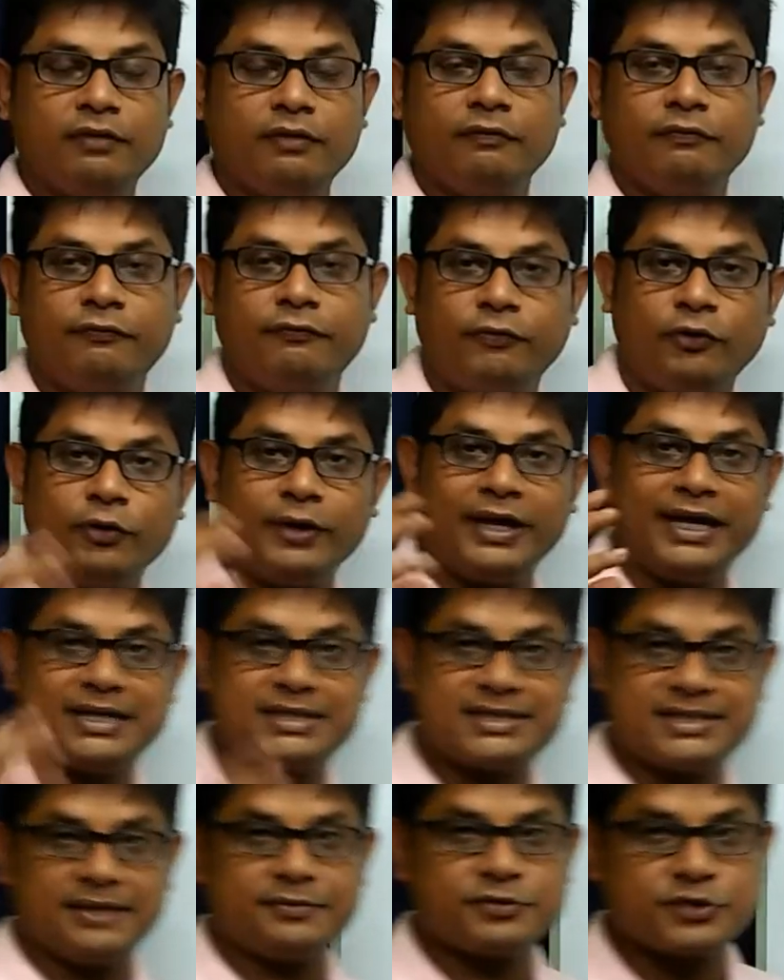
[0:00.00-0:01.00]
For
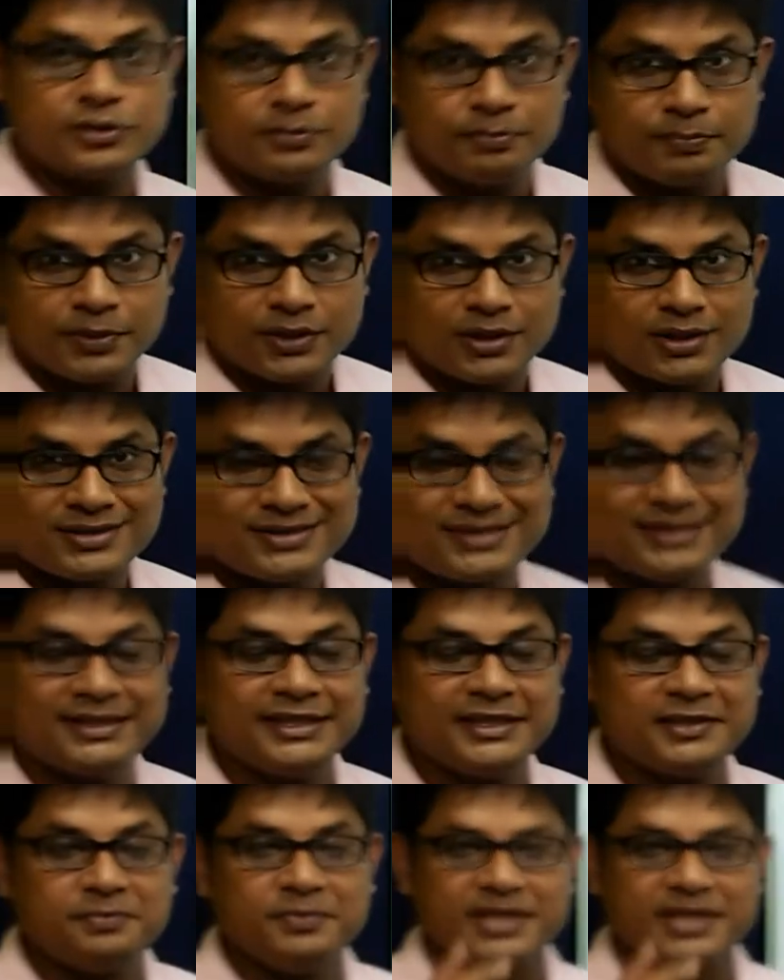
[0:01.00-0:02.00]
exception part,
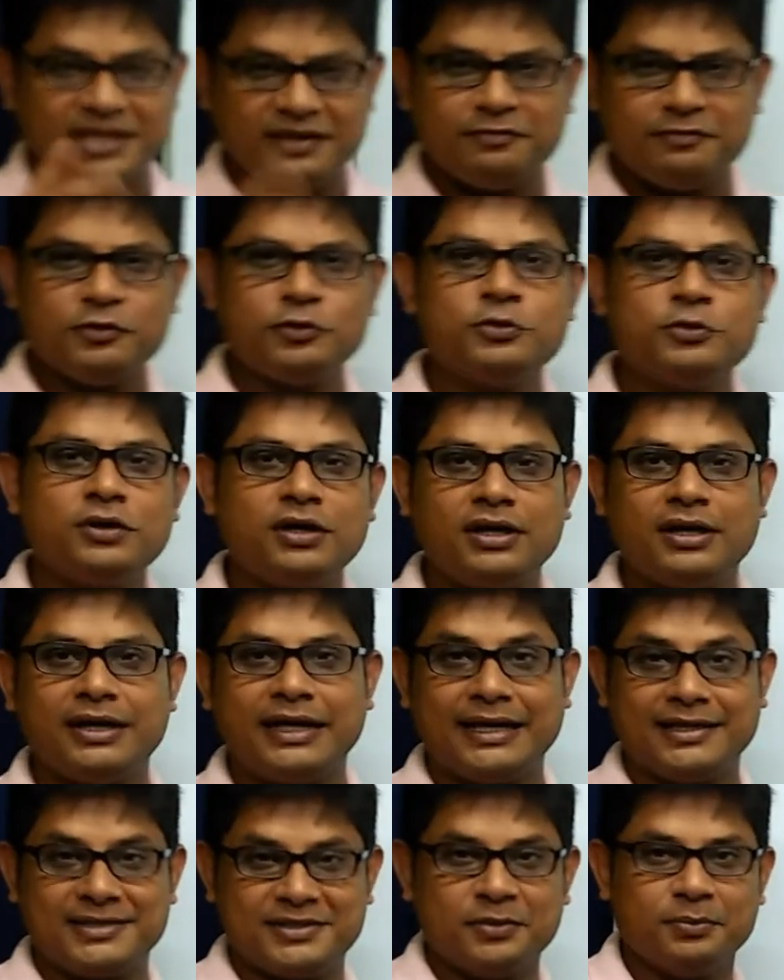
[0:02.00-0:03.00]
let me give you
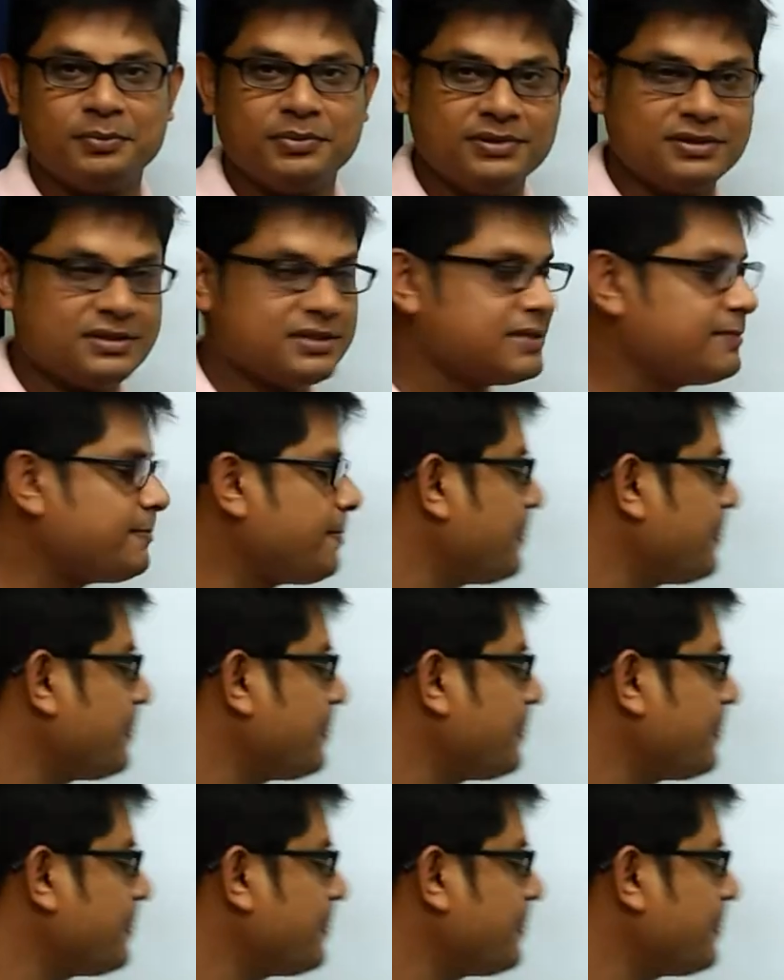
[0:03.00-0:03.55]
examples.